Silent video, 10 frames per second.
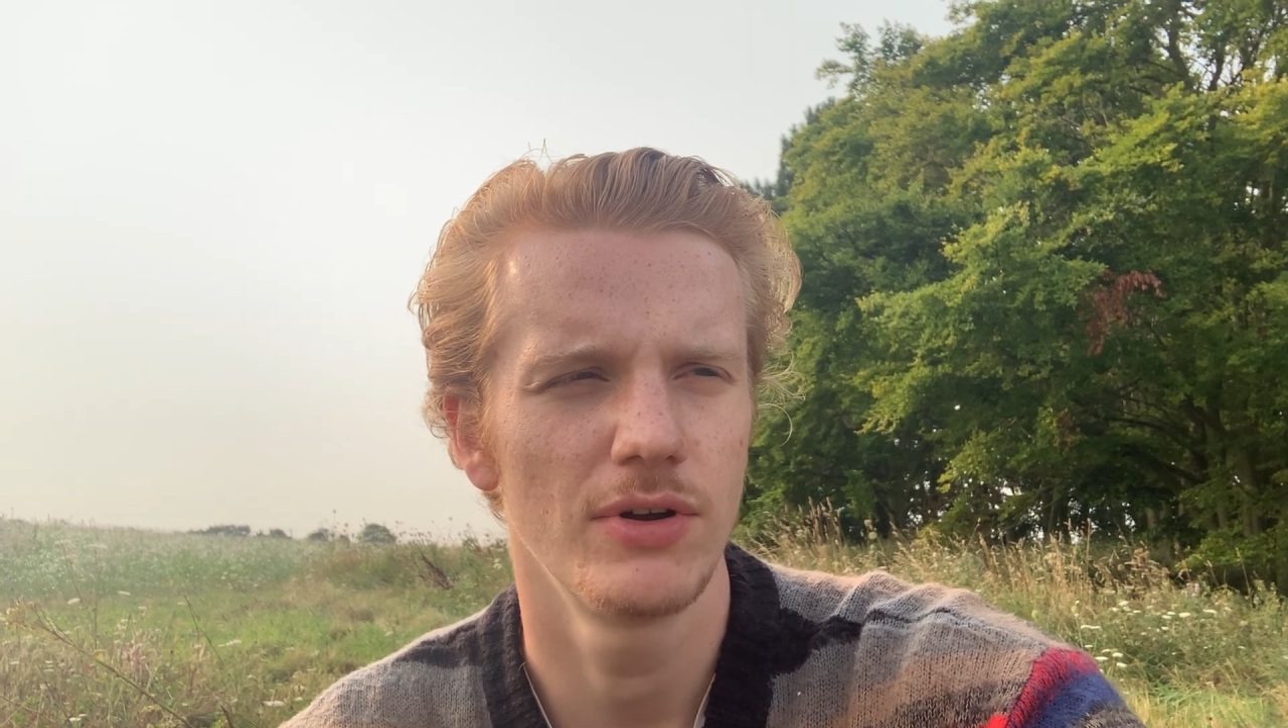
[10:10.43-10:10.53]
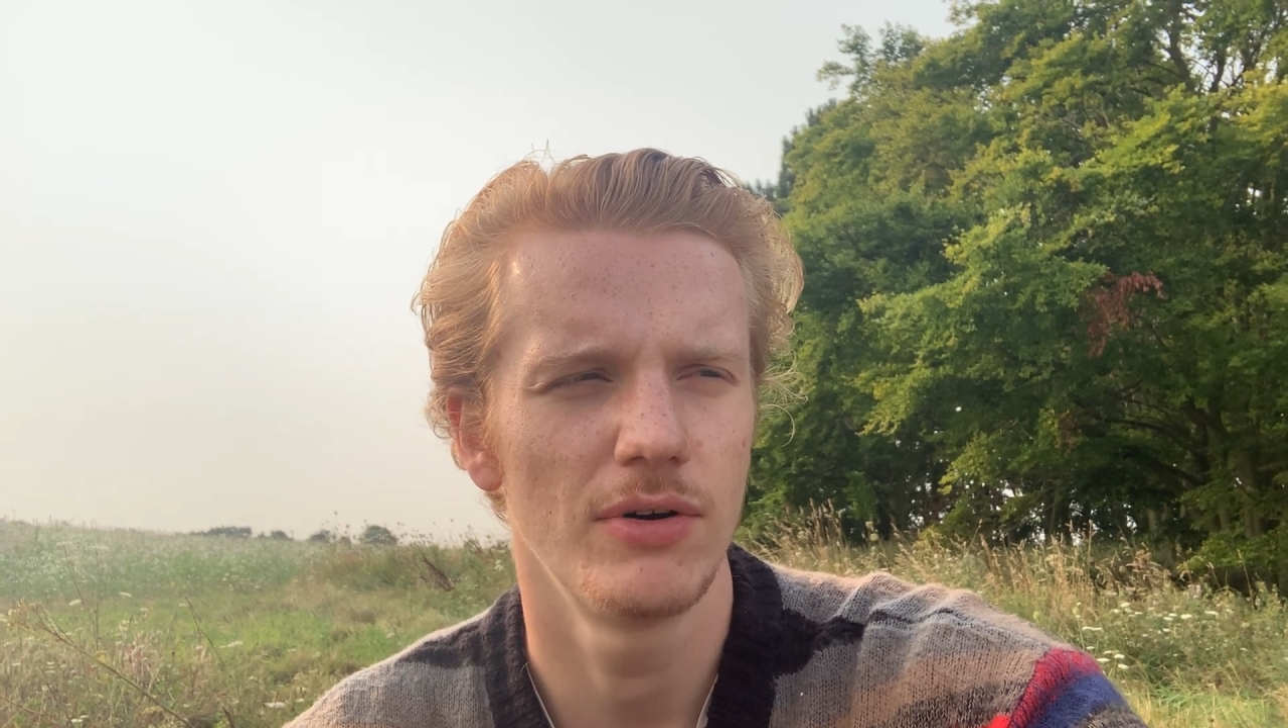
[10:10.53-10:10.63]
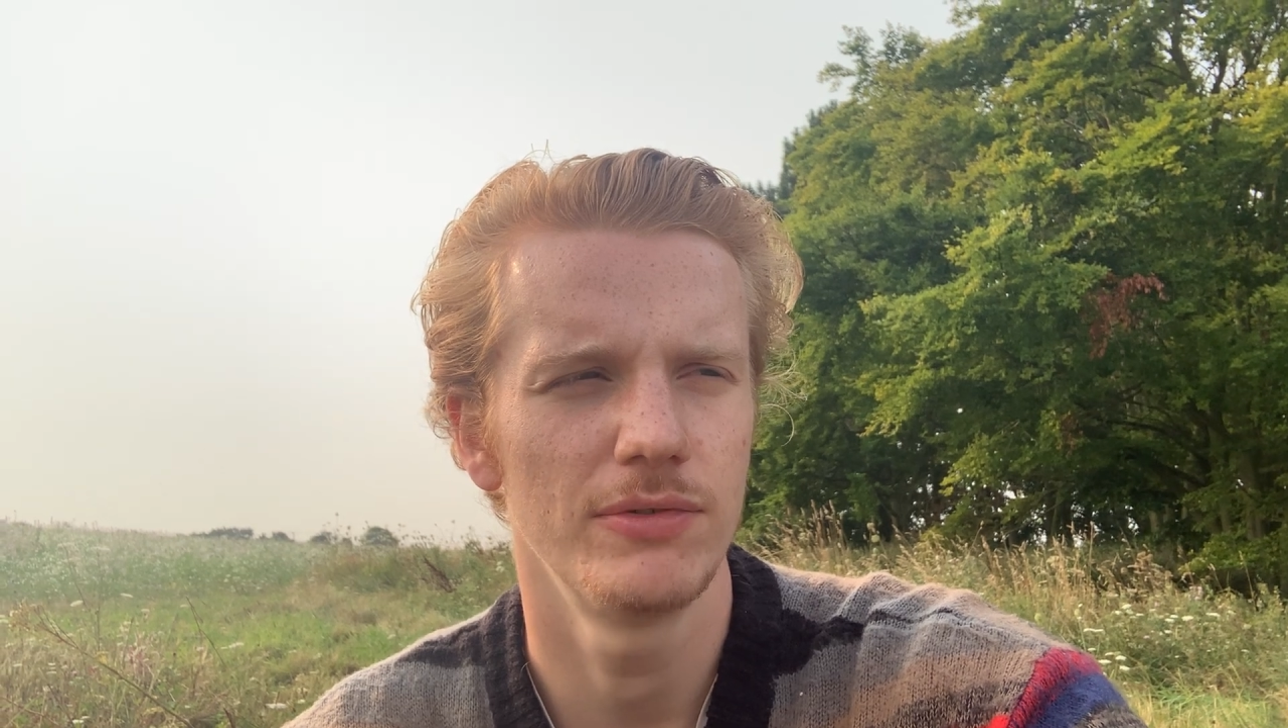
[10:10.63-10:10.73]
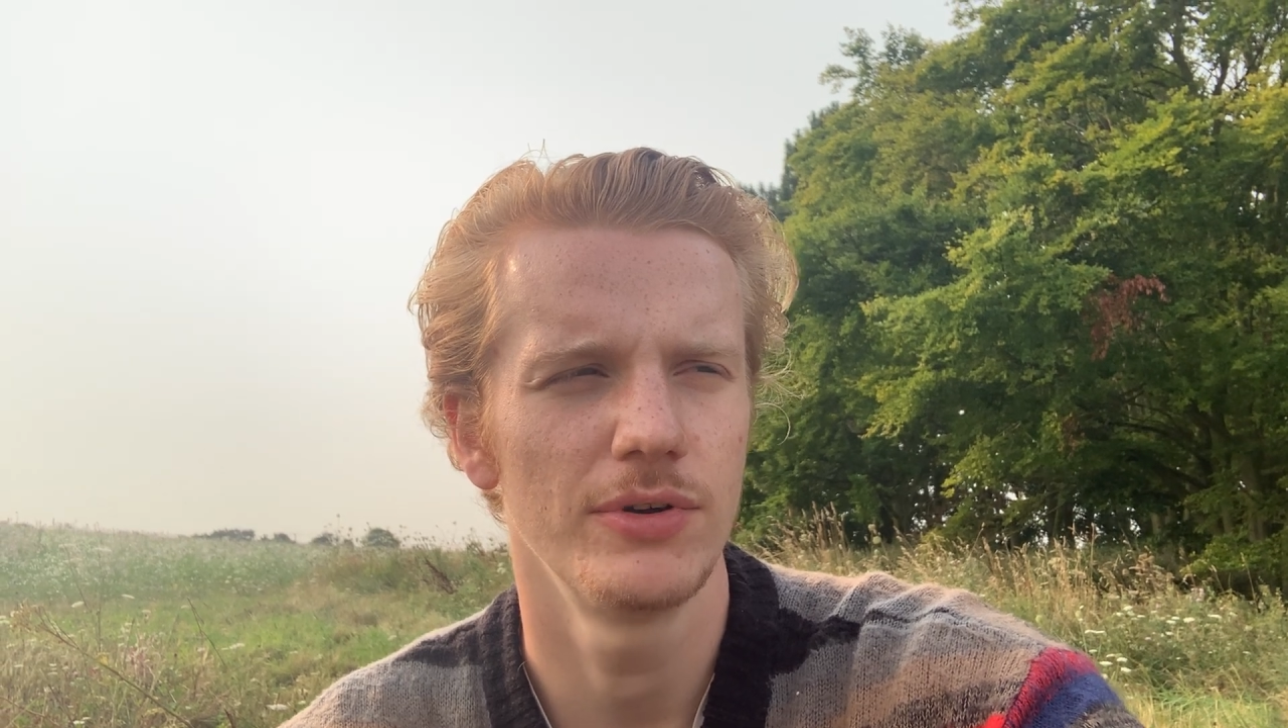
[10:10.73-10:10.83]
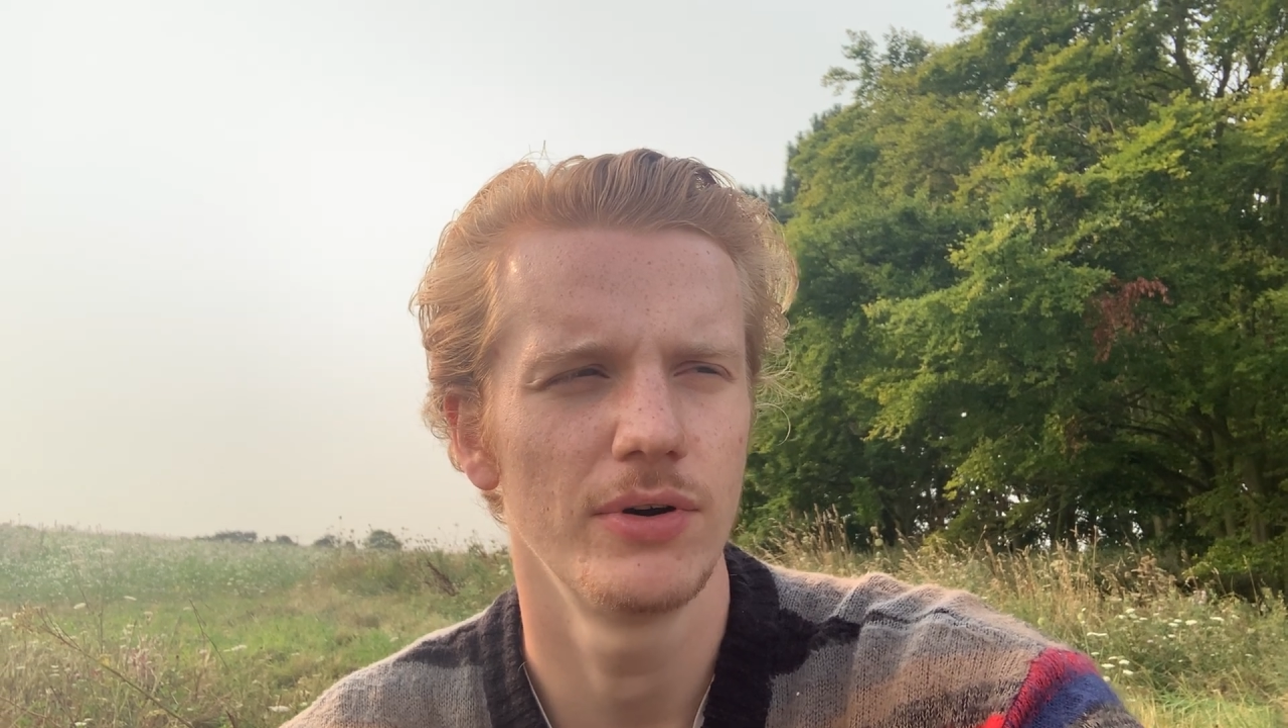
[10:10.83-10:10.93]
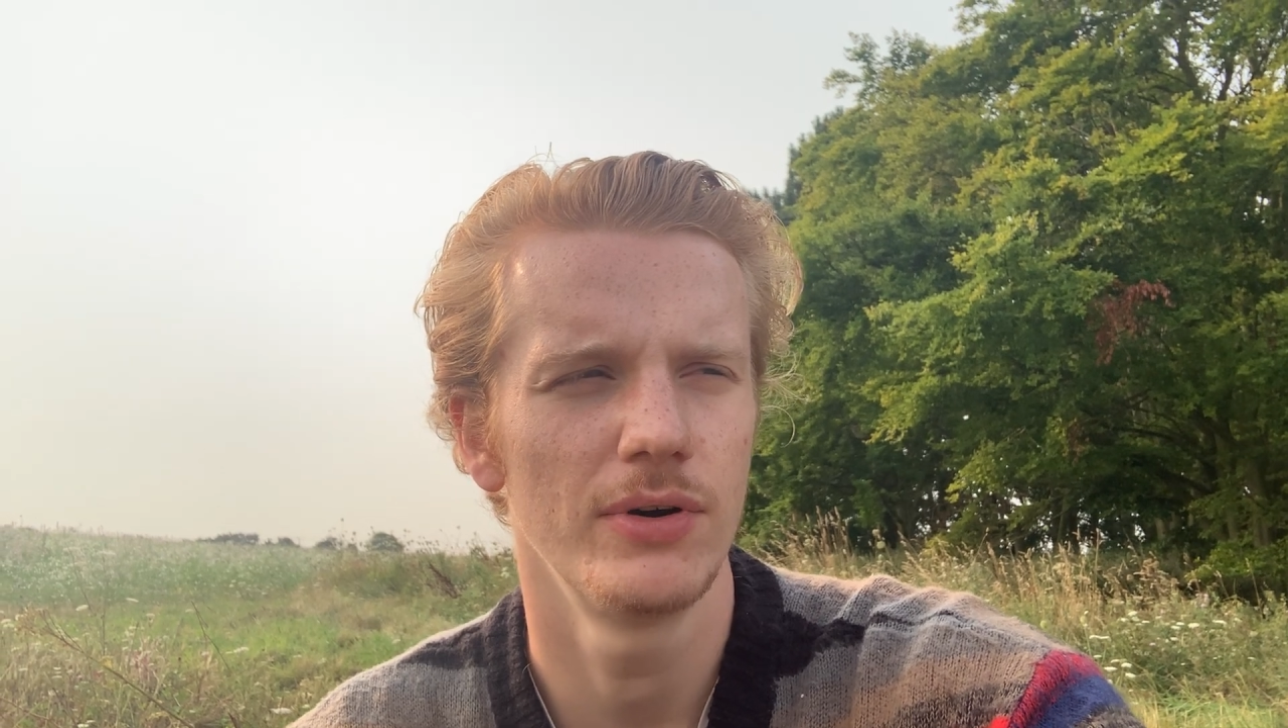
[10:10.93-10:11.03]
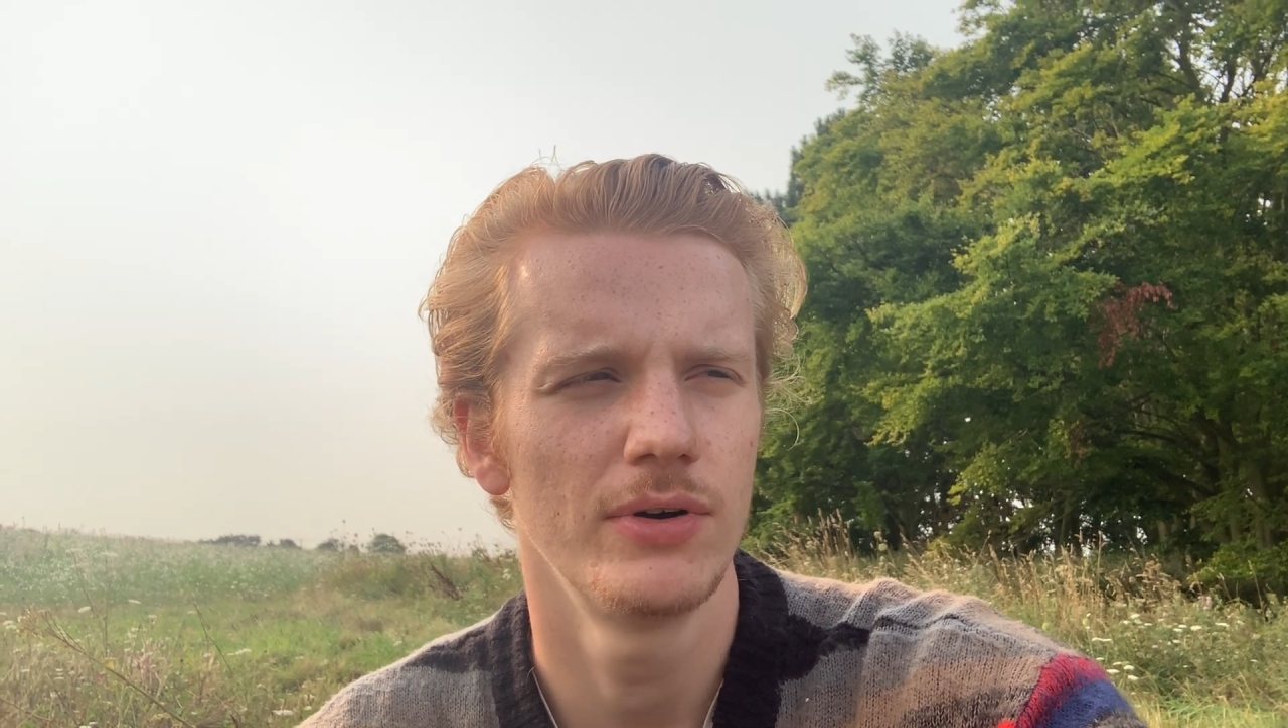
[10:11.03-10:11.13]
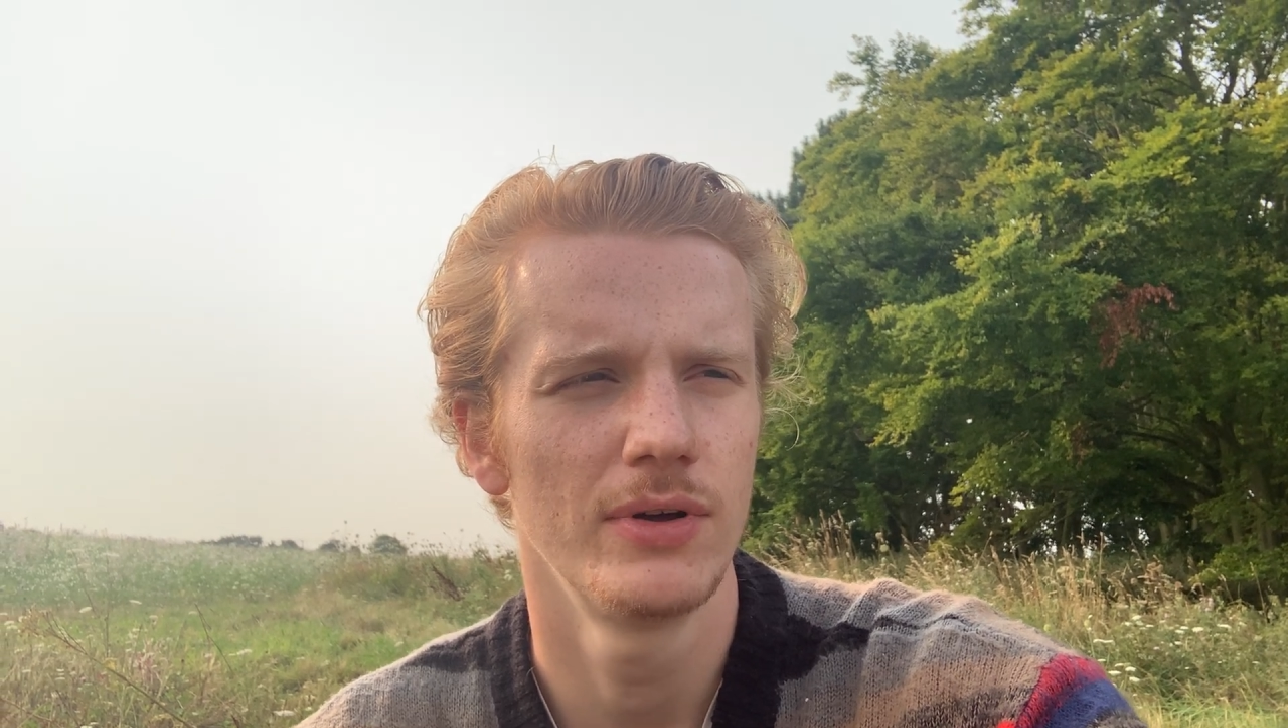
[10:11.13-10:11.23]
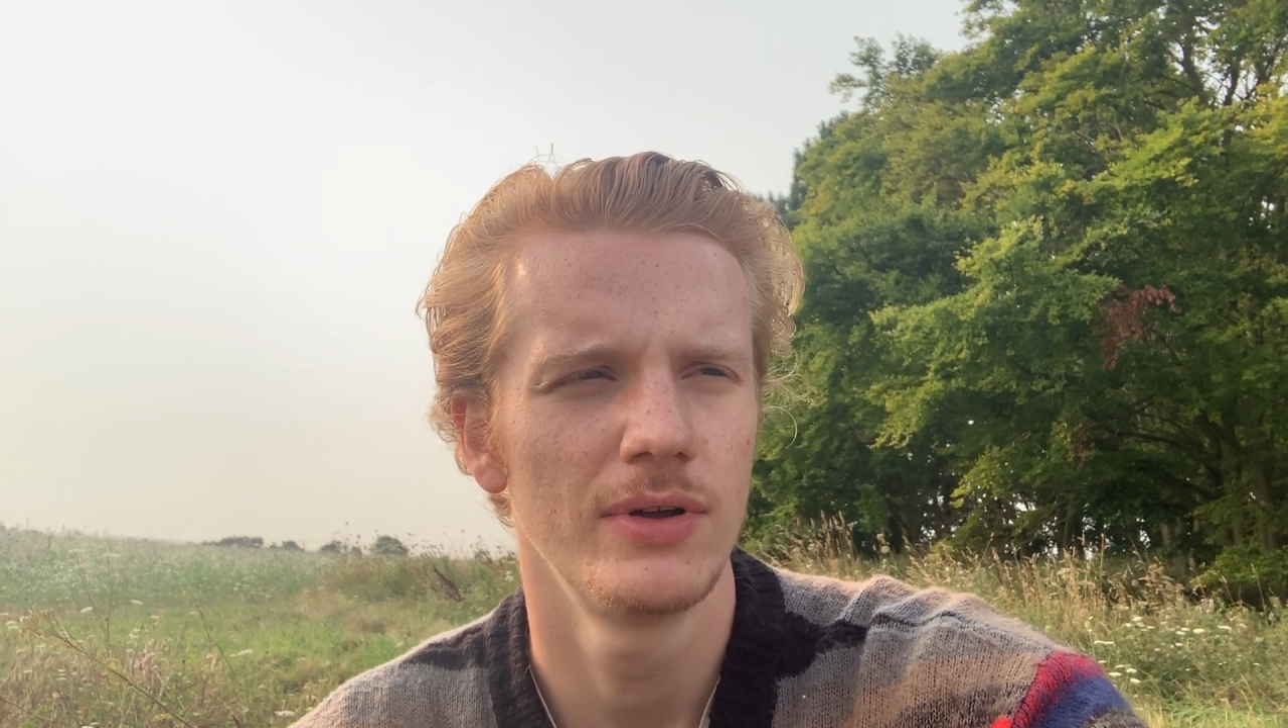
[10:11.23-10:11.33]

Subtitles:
of your